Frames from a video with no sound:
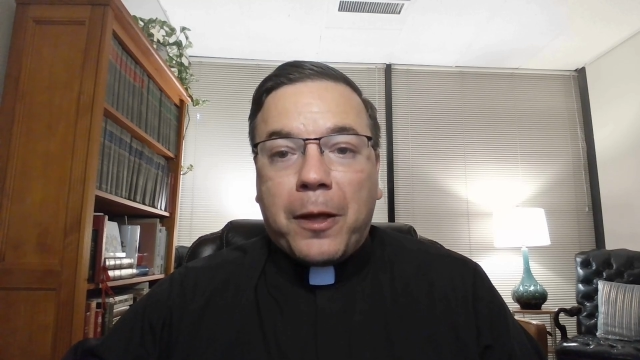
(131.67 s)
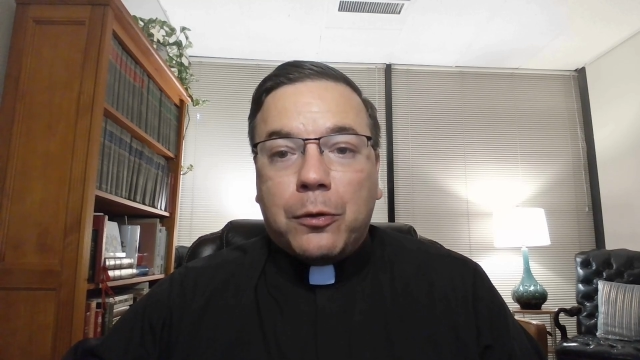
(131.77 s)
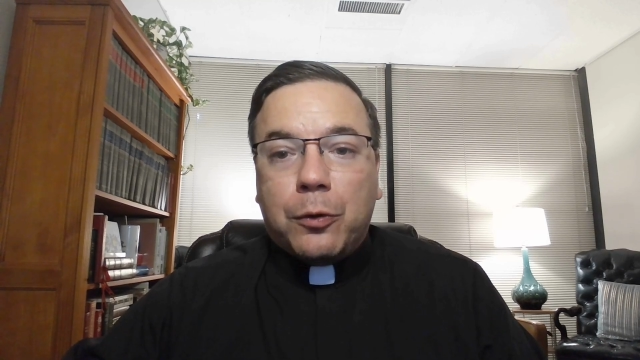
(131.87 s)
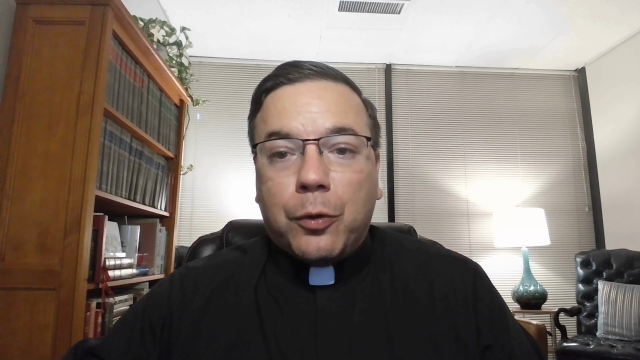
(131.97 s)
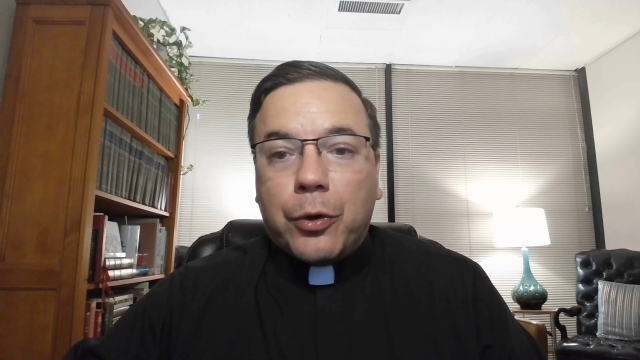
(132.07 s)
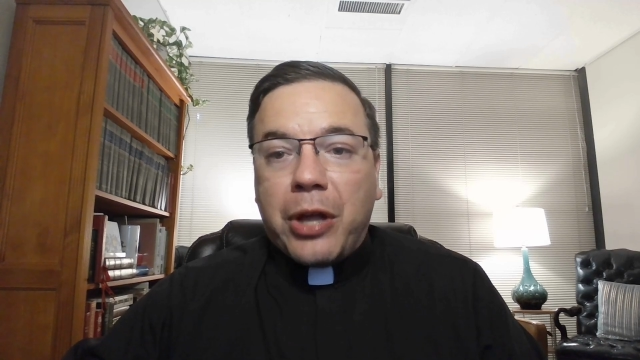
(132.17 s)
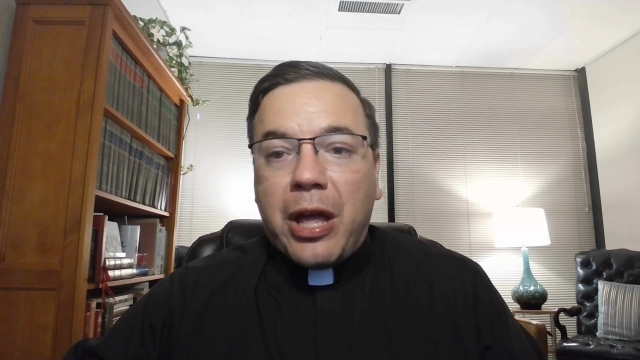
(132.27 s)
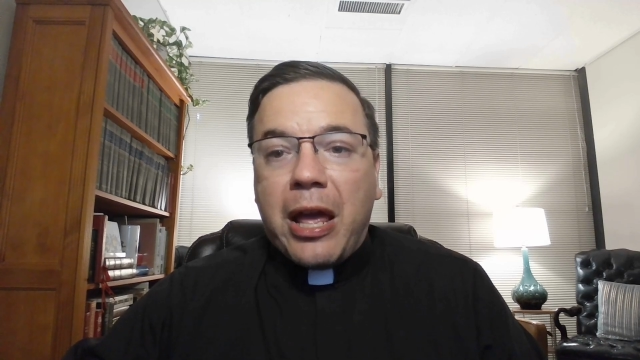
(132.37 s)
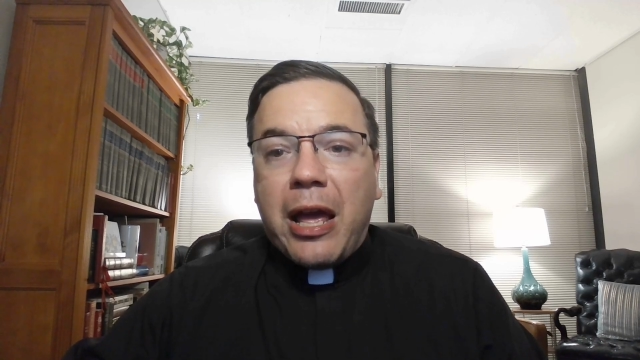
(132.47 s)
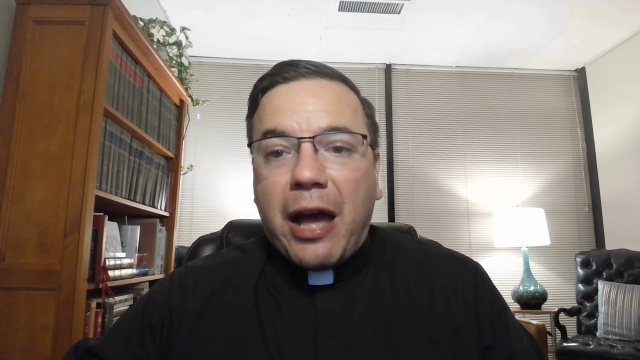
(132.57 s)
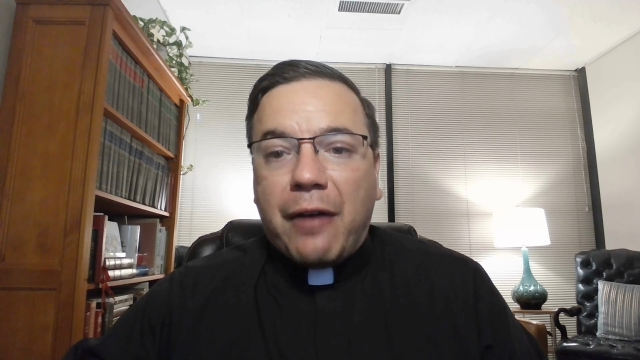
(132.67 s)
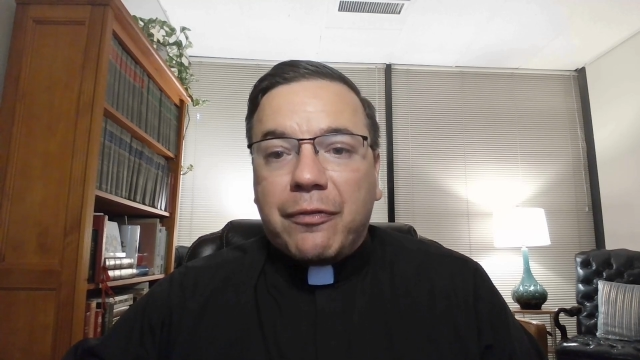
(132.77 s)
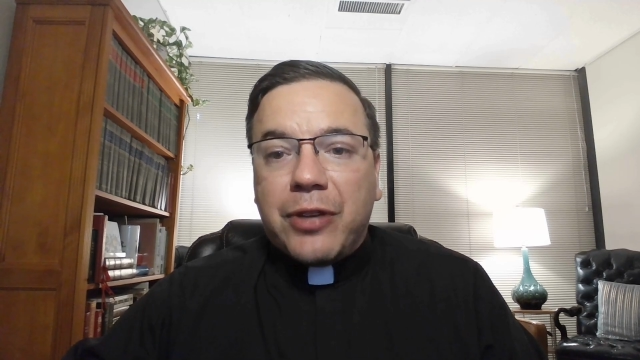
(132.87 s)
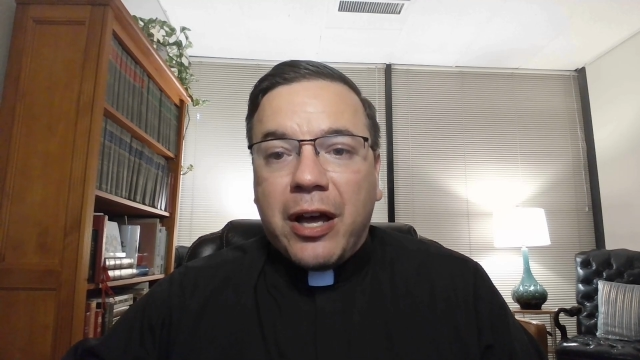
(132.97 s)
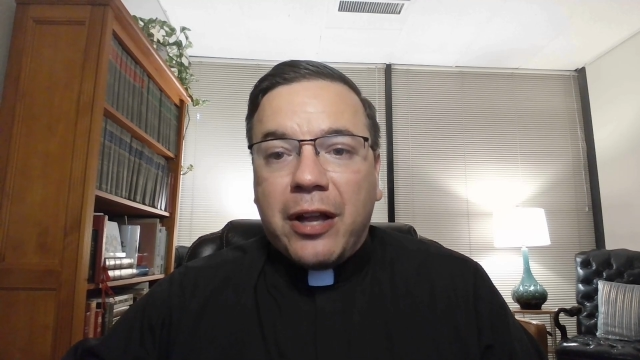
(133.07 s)
Lord,
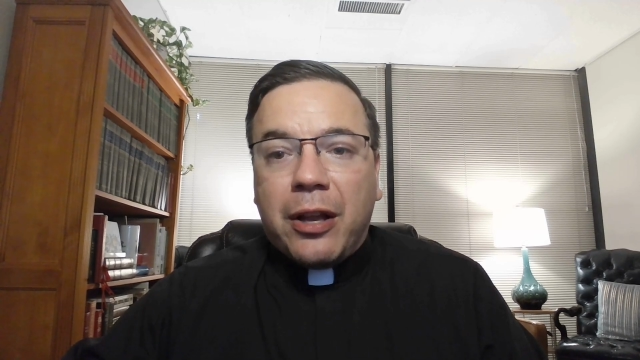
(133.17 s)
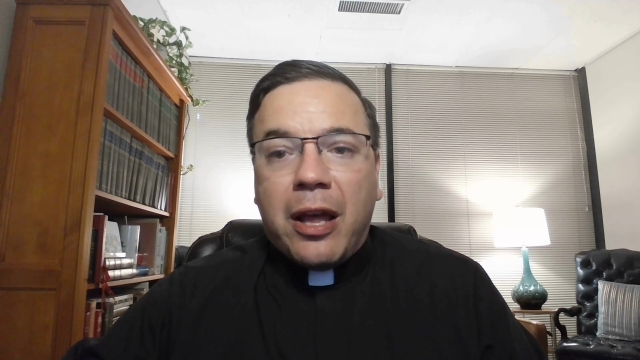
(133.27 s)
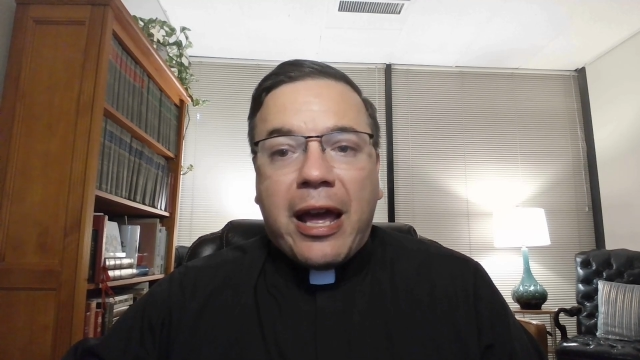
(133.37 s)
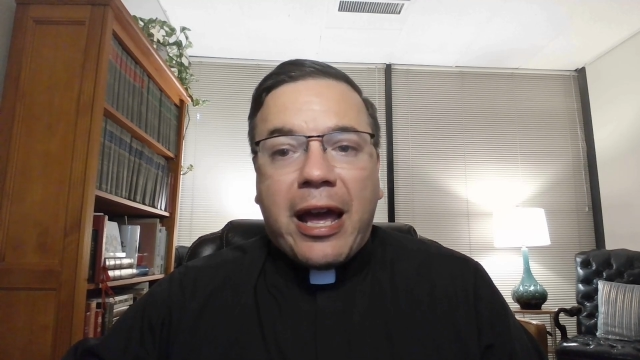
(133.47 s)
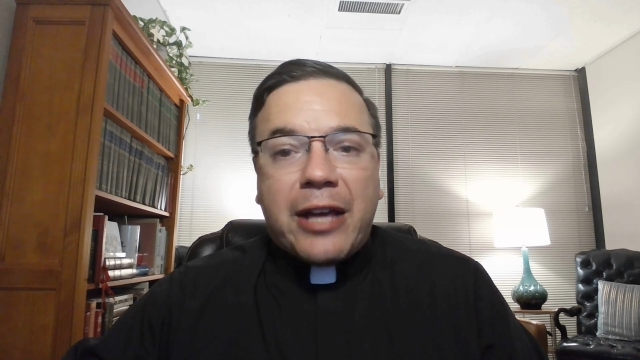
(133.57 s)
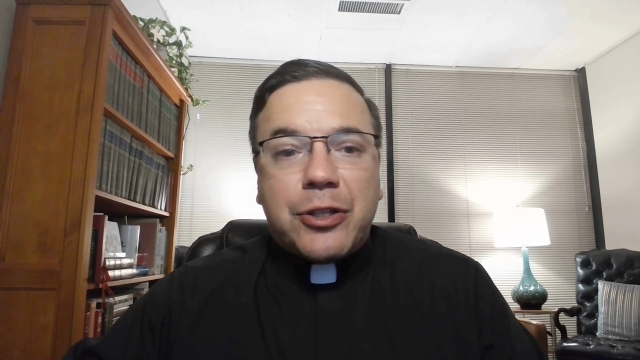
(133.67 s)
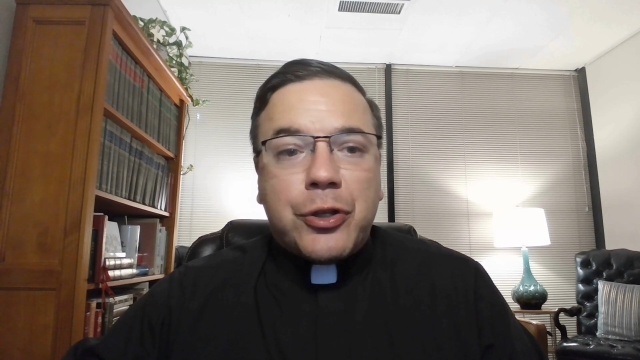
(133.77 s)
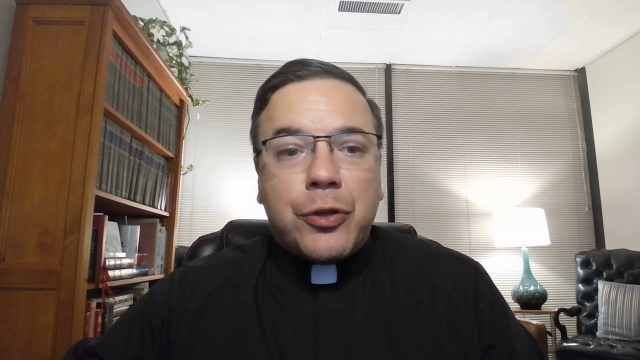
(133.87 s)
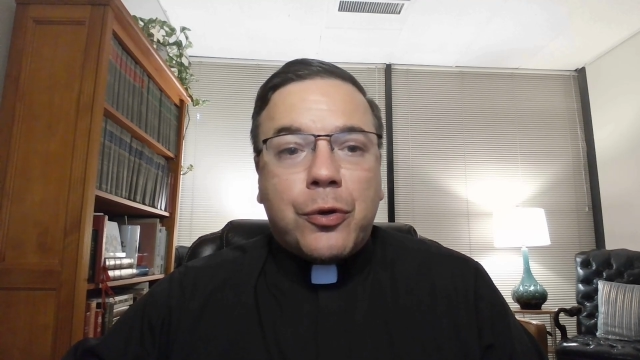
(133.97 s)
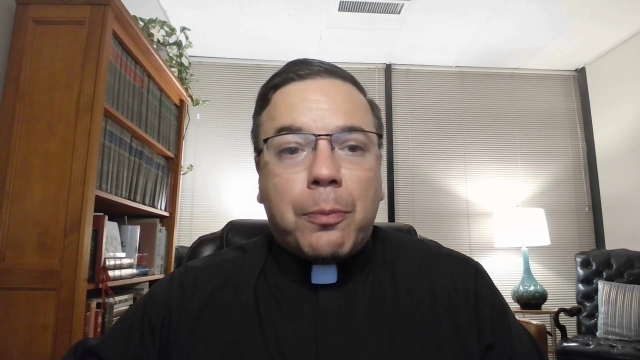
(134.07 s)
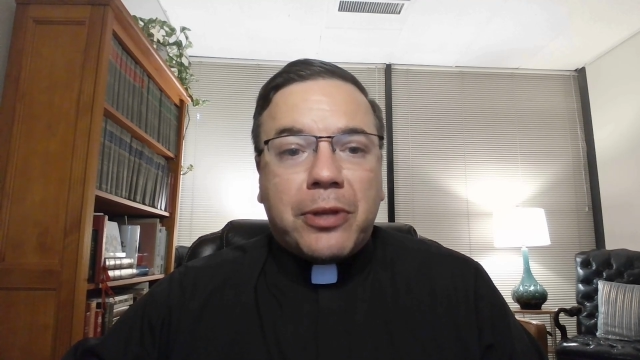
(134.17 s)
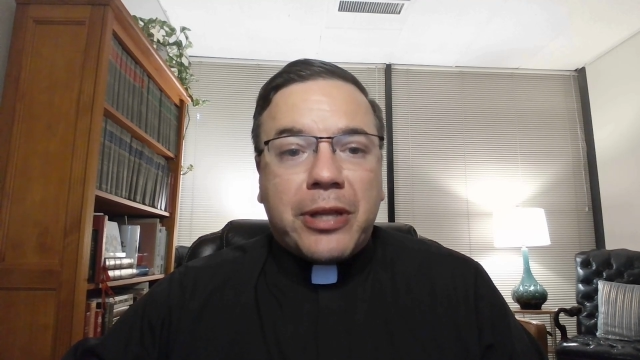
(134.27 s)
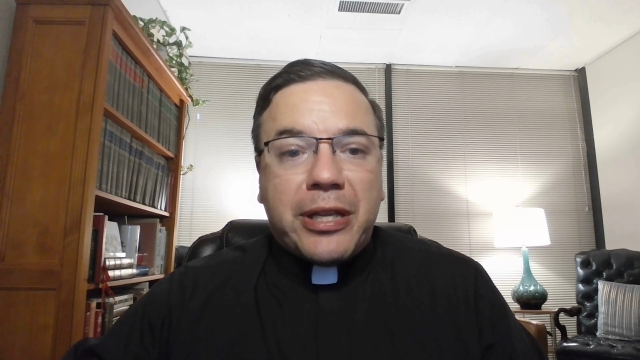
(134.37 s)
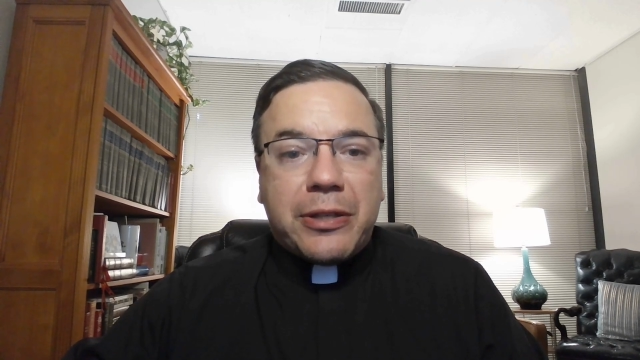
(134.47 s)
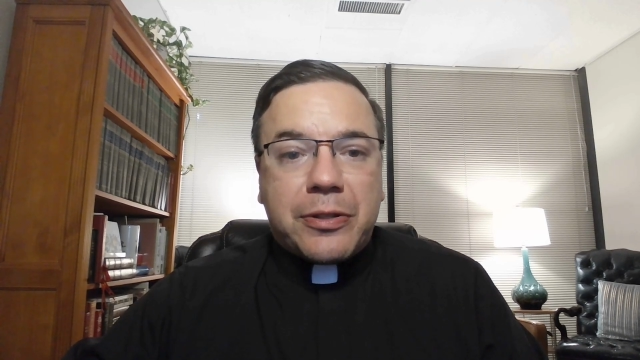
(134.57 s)
have done as you
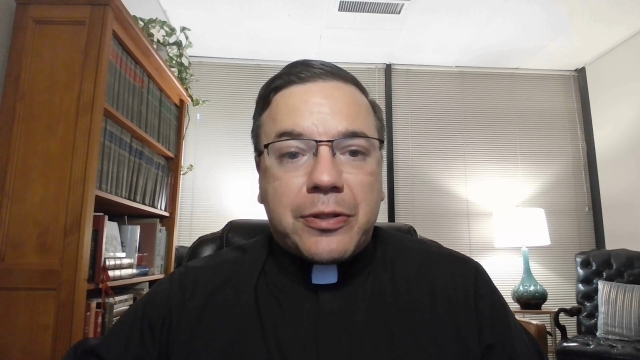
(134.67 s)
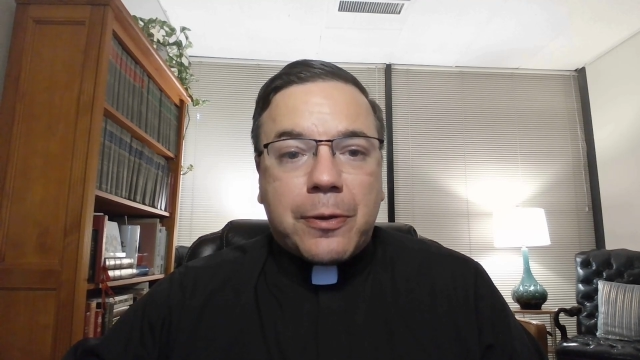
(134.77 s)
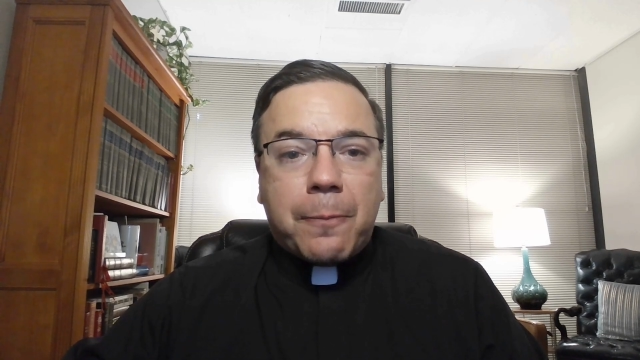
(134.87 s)
pleased."